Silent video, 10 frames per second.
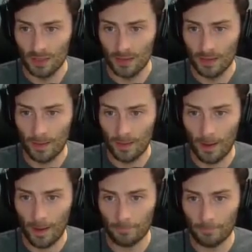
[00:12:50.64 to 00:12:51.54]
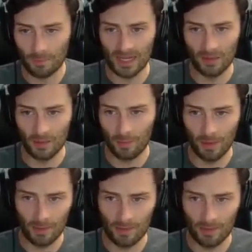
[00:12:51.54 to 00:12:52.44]
Alabama did
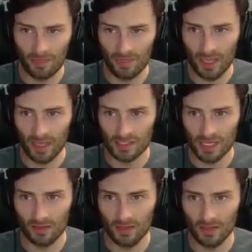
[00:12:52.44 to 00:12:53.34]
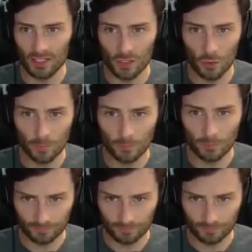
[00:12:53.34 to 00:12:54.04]
Alabama things to LSU.